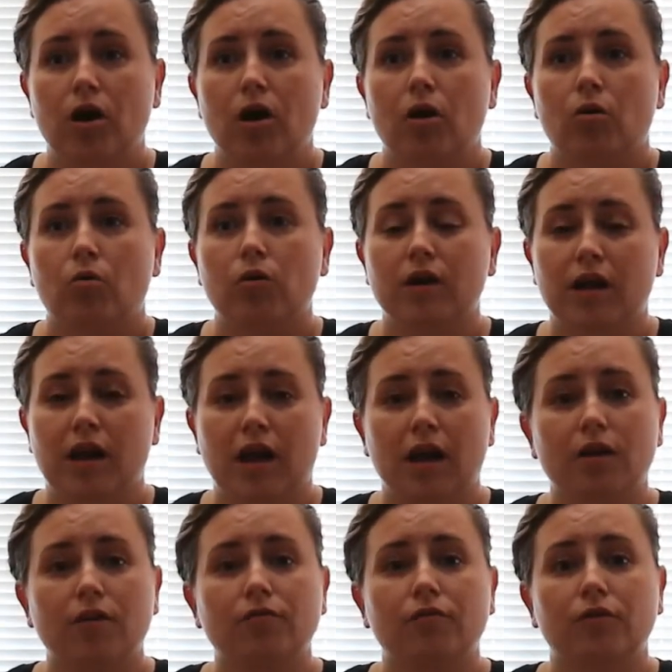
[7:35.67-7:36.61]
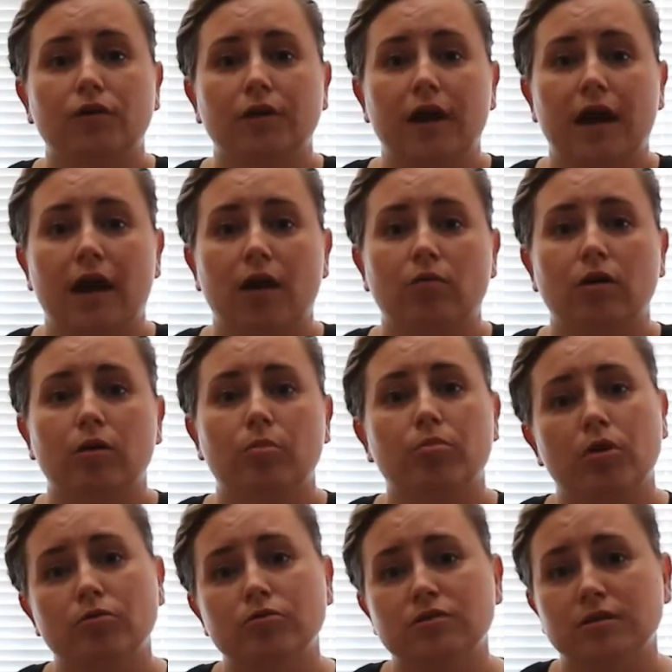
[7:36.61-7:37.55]
we're careful in how we
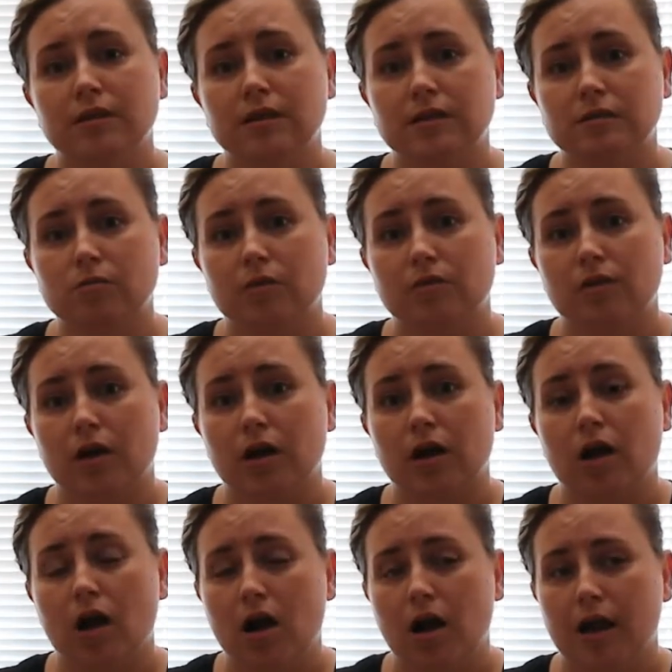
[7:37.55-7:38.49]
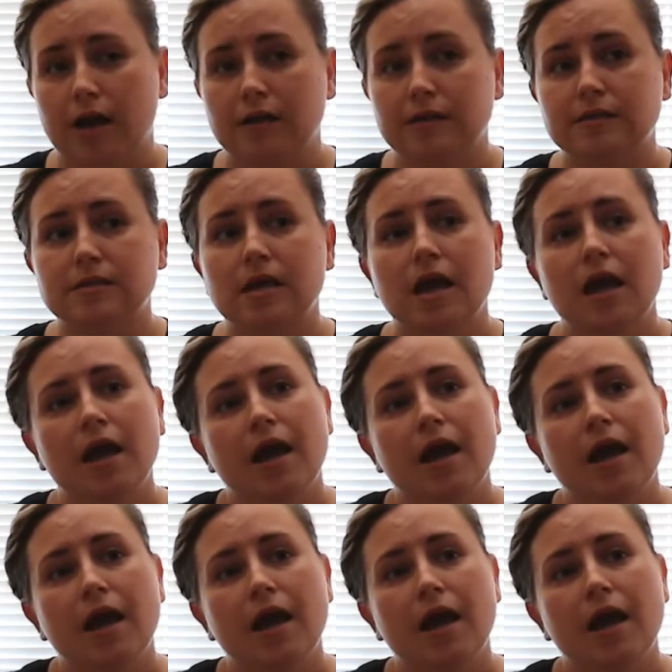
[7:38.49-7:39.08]
approach things with our clients.